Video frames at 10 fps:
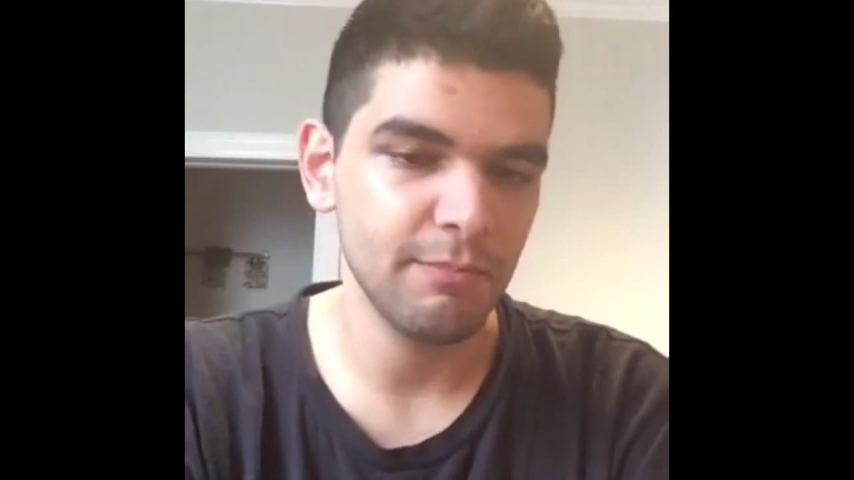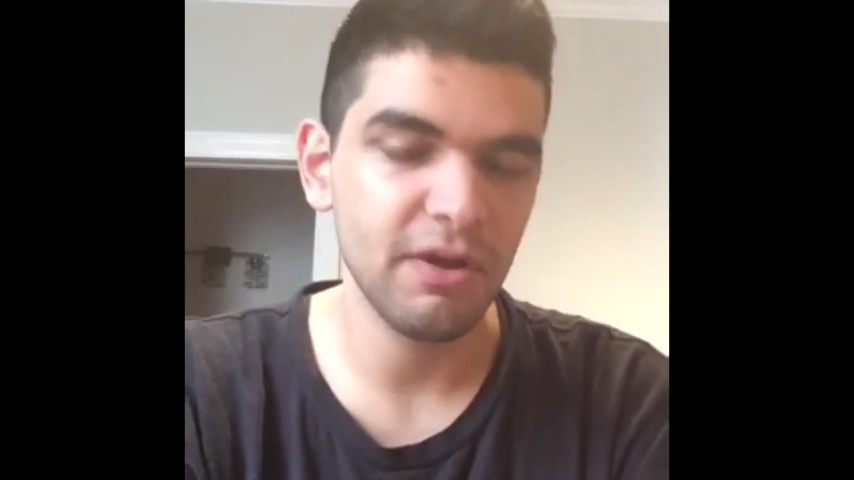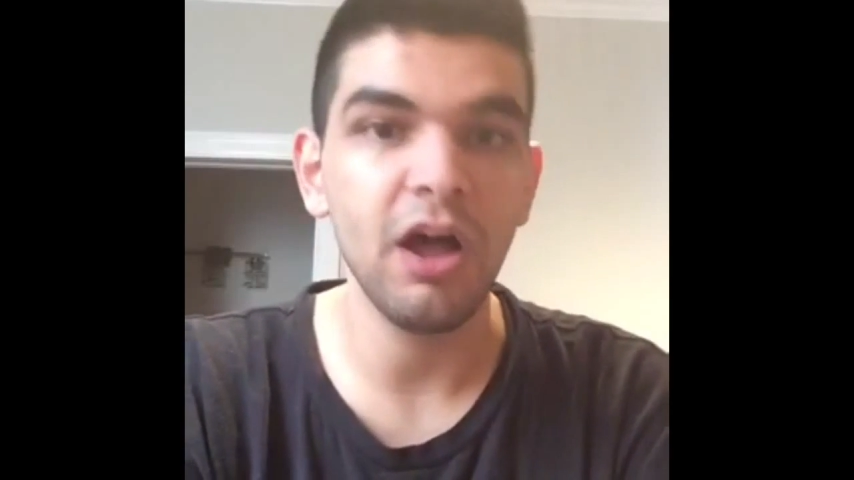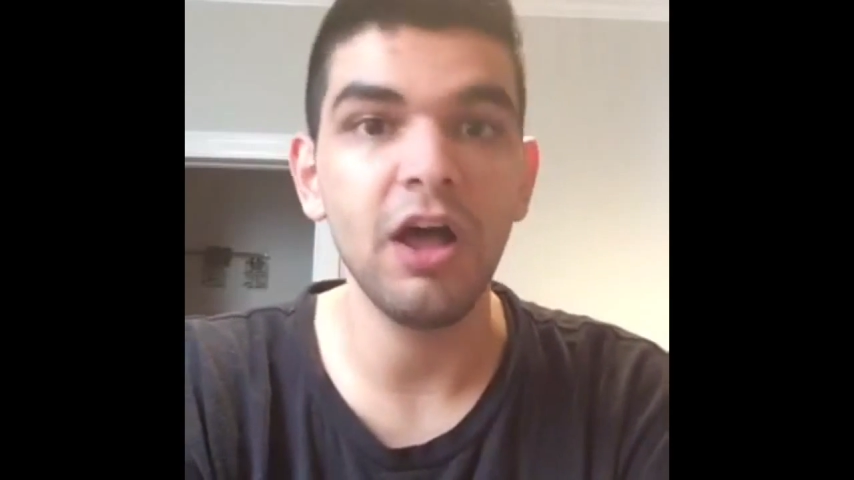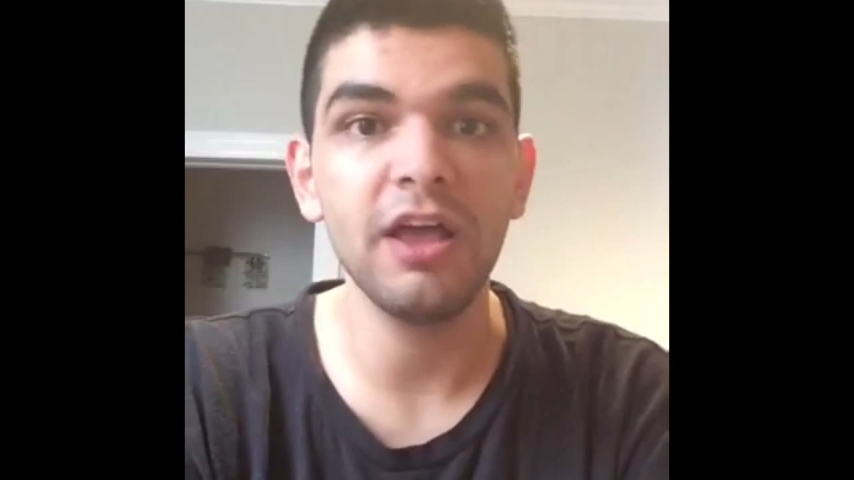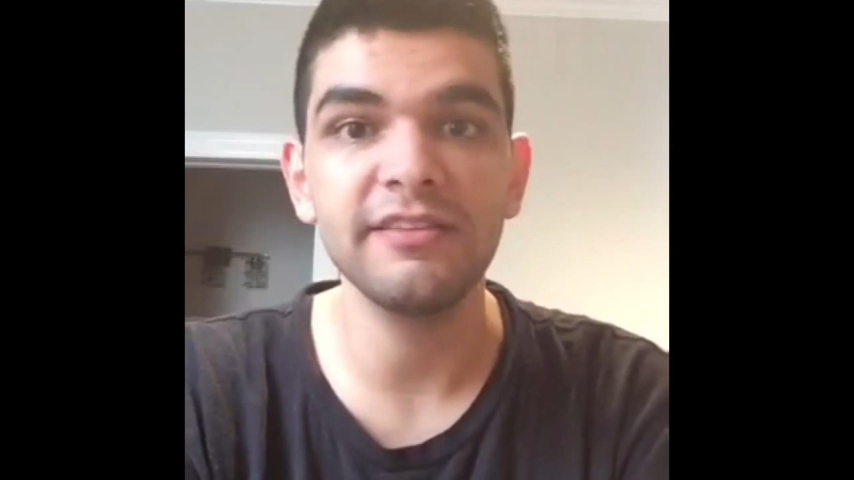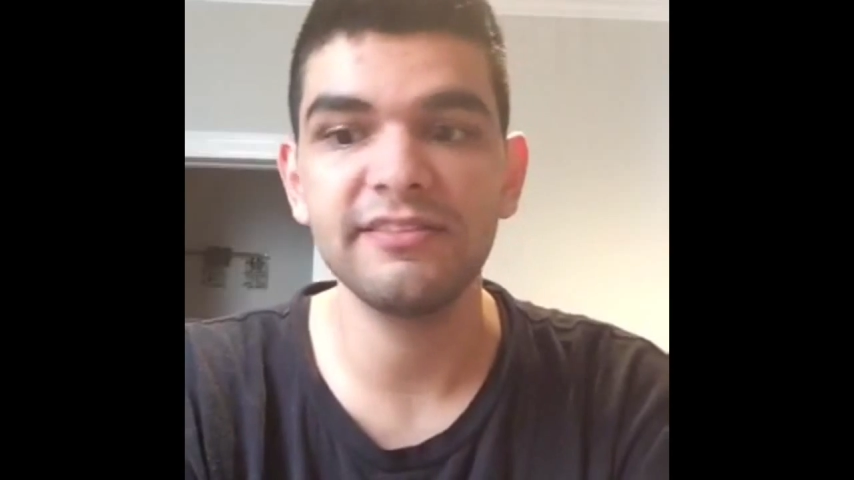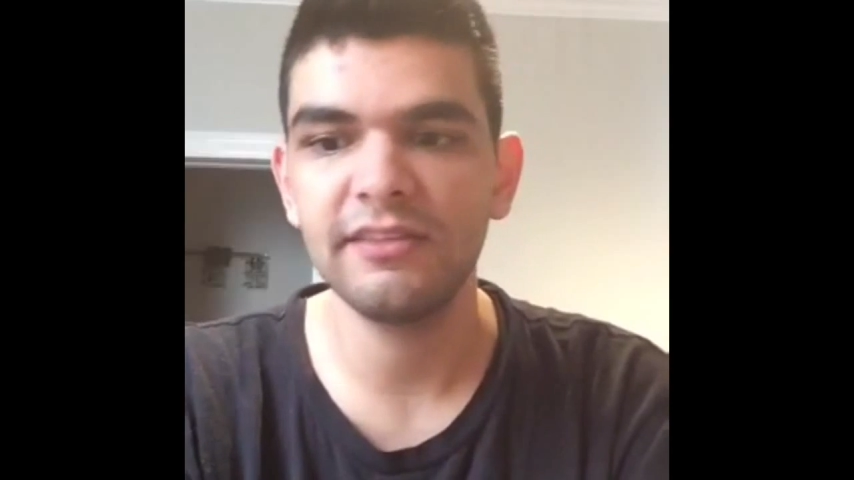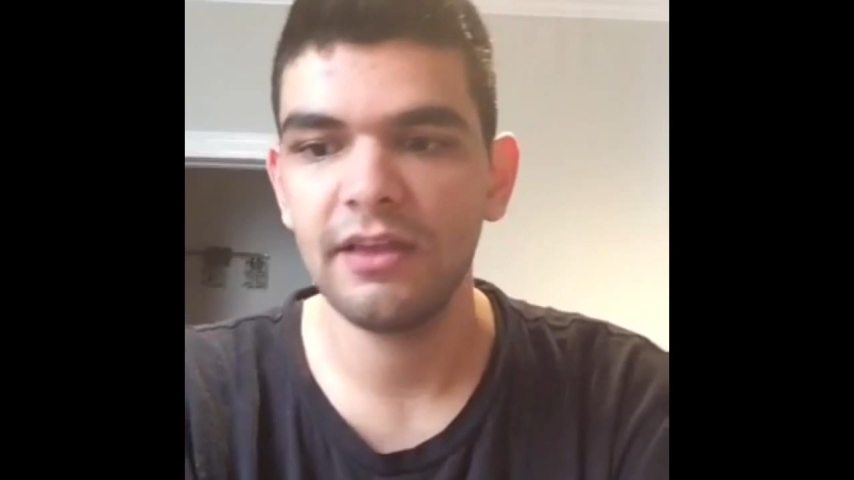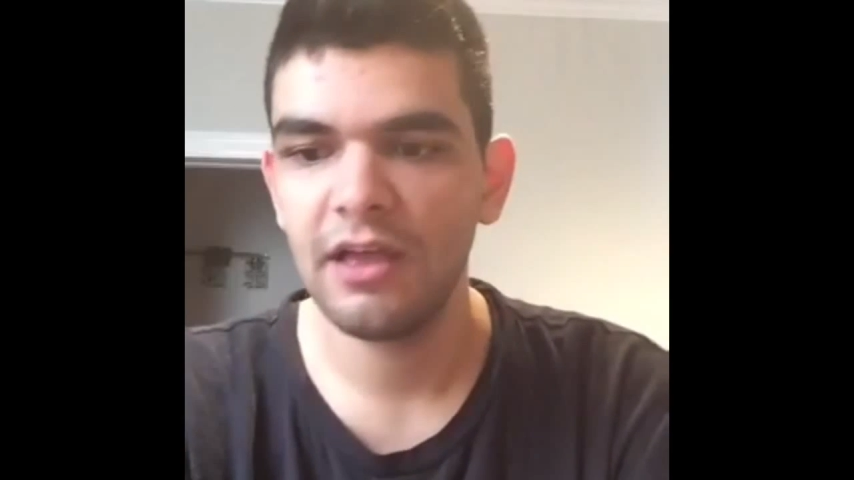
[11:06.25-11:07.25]

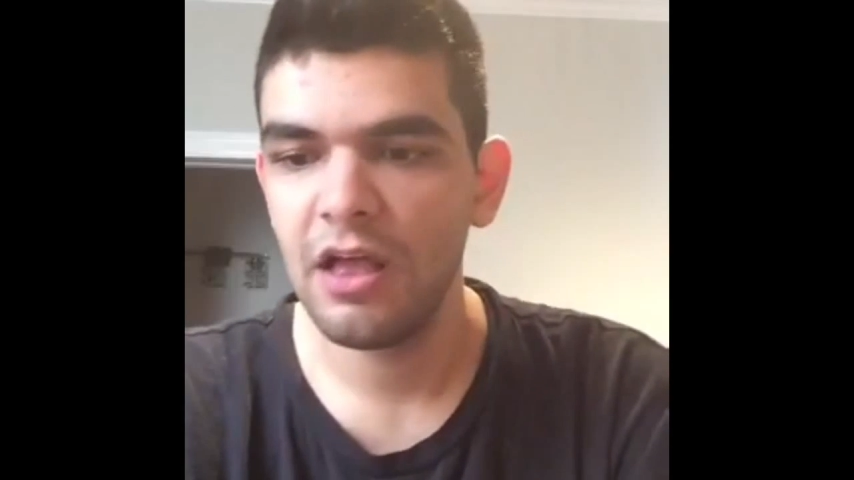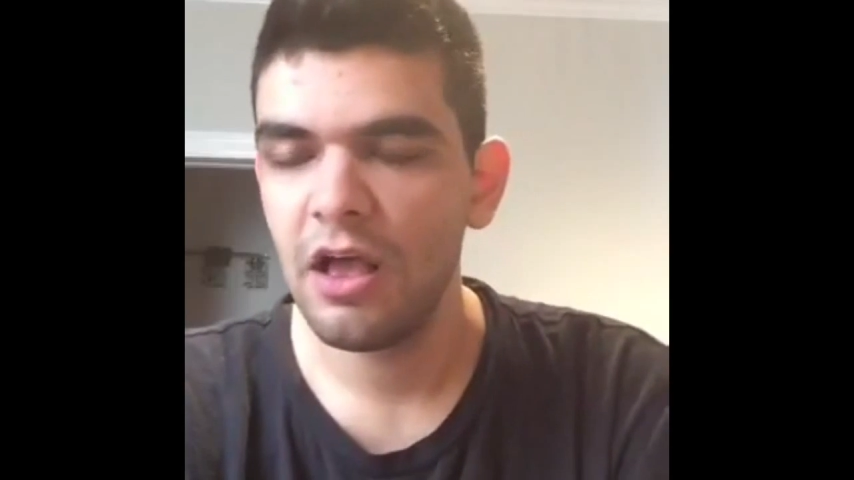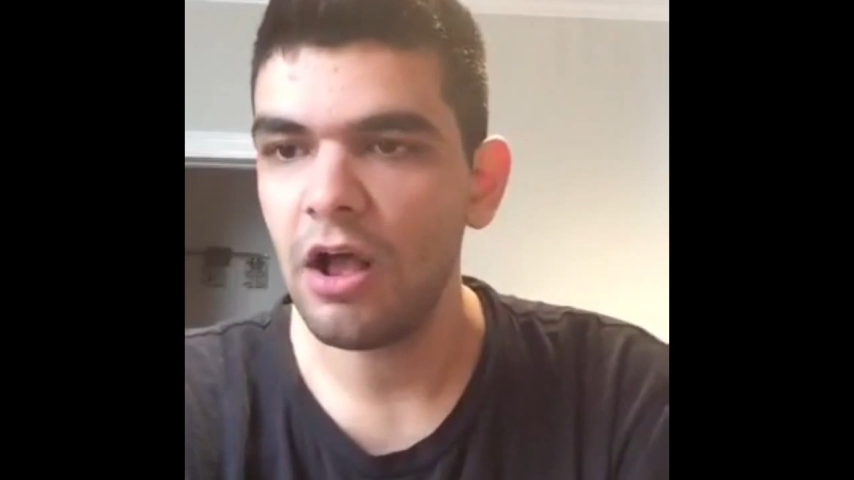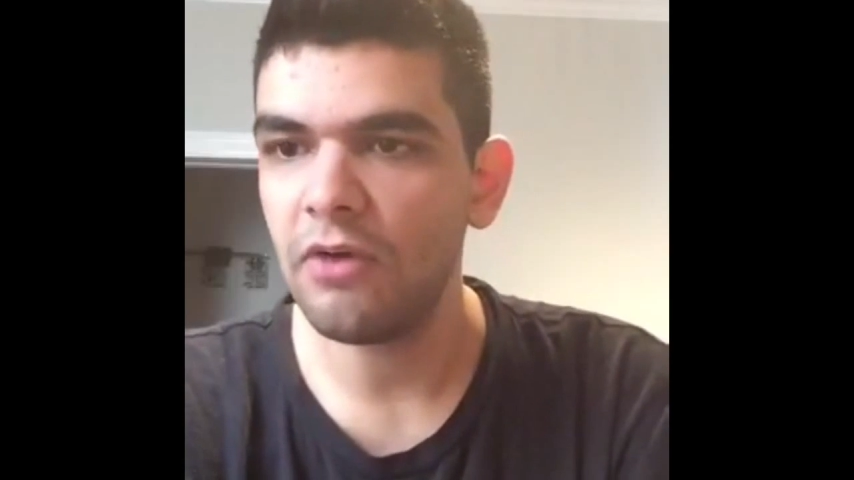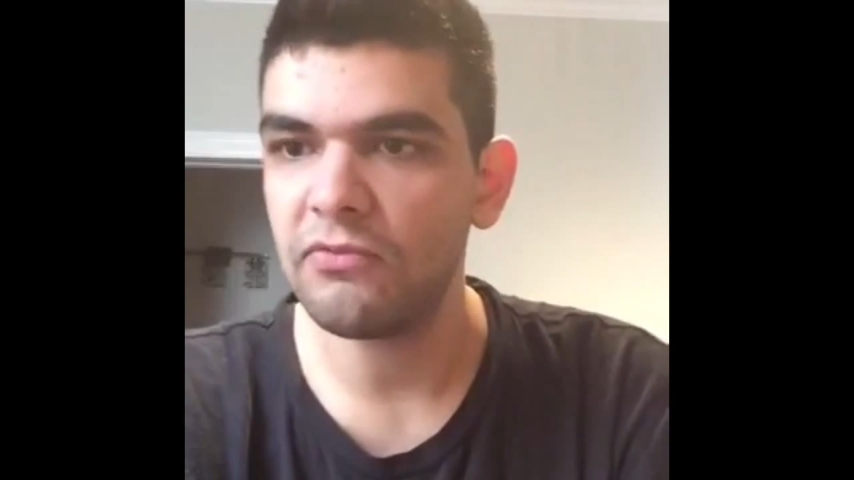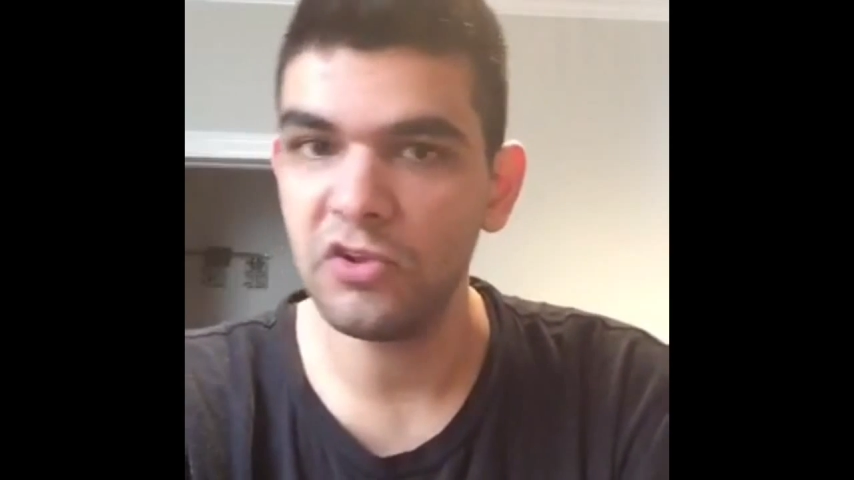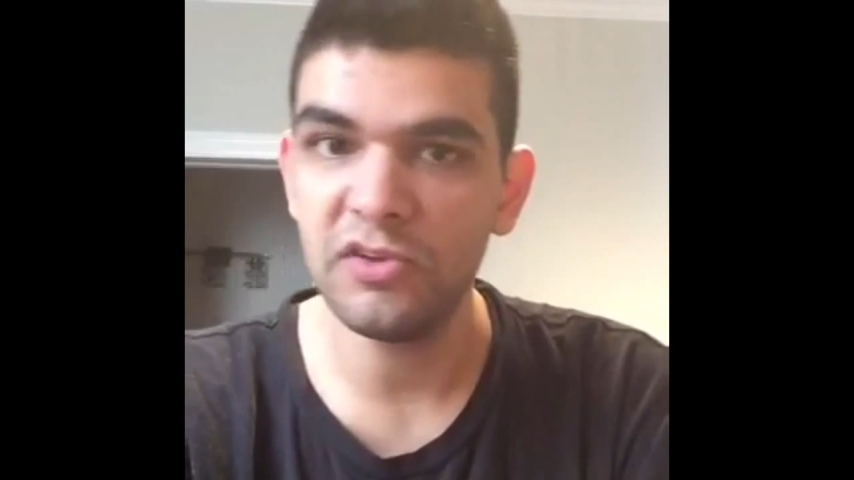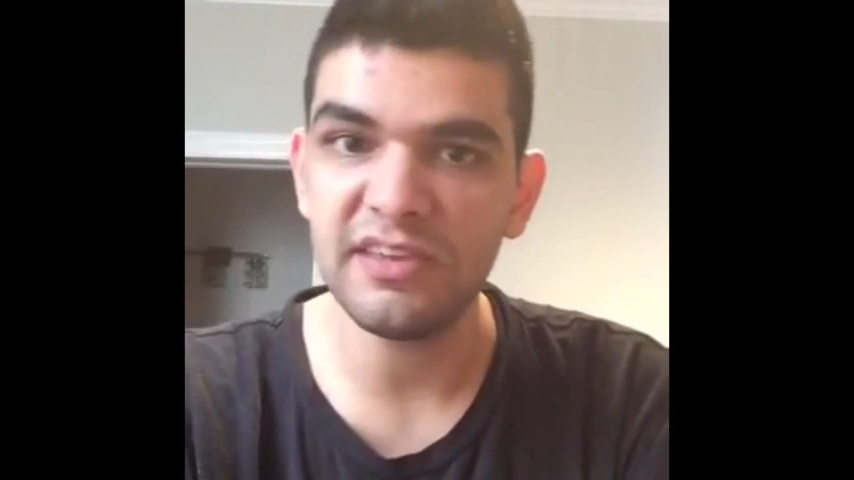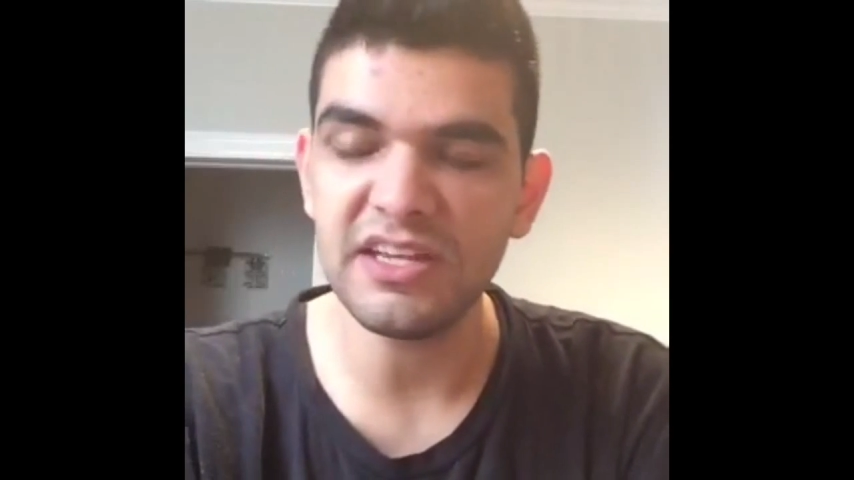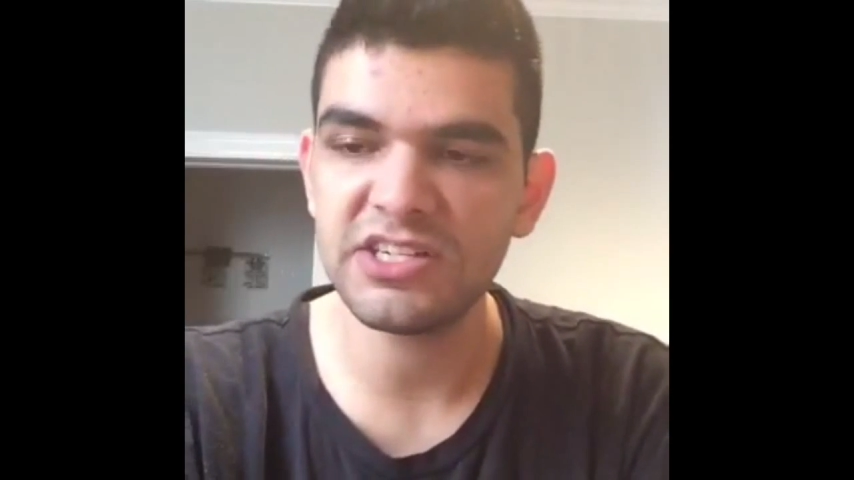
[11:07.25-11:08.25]
Because of
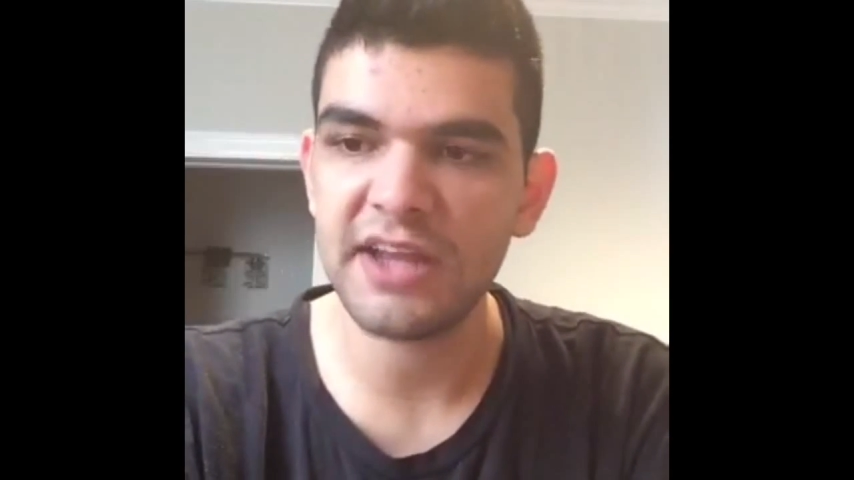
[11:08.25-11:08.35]
losing